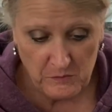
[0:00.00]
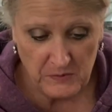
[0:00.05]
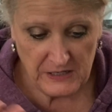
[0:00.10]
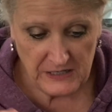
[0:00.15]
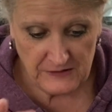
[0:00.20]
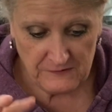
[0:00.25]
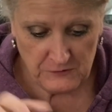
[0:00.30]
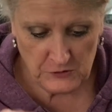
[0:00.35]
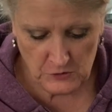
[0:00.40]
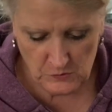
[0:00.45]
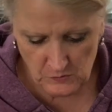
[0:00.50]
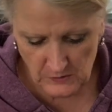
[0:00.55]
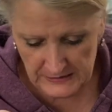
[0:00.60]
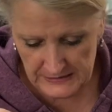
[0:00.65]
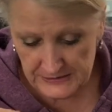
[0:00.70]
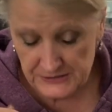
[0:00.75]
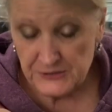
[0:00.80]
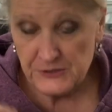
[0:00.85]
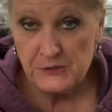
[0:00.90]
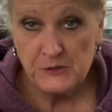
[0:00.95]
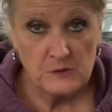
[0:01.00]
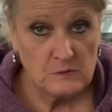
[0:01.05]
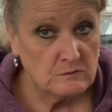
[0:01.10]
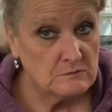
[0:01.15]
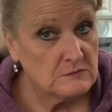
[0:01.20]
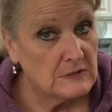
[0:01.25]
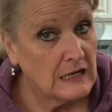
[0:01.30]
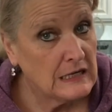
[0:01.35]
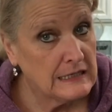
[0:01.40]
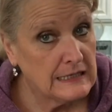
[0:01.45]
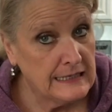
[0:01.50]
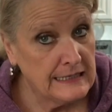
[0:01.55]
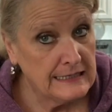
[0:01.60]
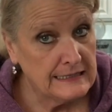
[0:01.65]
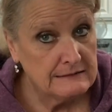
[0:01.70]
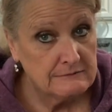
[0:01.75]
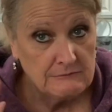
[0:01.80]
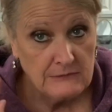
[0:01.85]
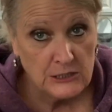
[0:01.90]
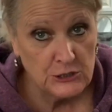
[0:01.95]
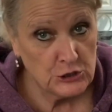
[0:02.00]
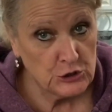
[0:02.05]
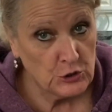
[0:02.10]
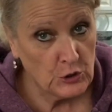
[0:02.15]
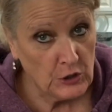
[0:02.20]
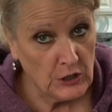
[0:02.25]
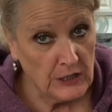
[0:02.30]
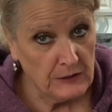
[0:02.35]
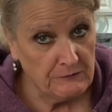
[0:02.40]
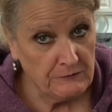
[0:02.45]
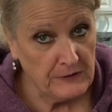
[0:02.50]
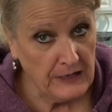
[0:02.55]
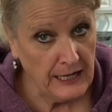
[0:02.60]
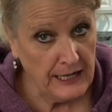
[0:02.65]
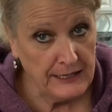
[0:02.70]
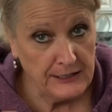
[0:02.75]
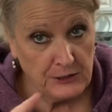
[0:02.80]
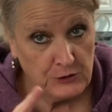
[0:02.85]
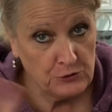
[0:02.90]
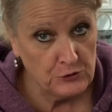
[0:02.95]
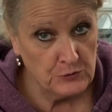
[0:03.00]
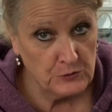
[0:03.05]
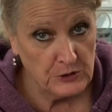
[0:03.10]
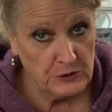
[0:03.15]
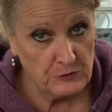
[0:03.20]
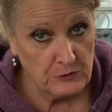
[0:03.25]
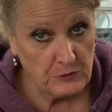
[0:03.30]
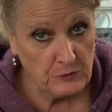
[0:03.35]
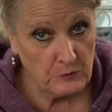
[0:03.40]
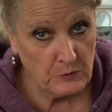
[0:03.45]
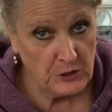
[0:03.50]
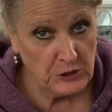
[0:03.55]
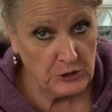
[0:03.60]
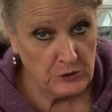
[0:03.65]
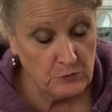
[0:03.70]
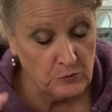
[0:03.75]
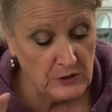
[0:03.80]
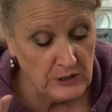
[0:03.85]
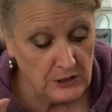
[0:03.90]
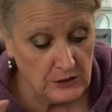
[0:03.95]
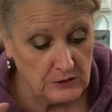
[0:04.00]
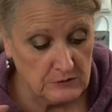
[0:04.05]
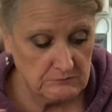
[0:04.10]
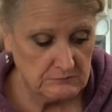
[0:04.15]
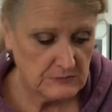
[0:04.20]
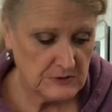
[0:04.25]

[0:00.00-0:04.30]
But if you wanted to, again, it's your cake. You do it what you will.